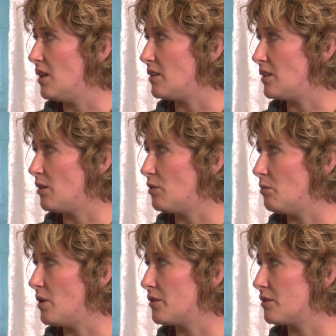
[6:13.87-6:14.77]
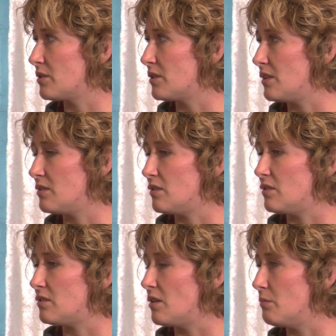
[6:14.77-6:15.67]
And now the water stays
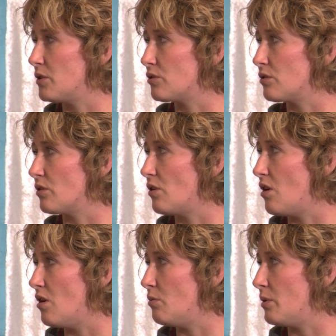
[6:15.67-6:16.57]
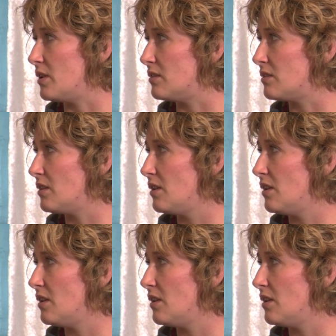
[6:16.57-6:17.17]
this temperature always.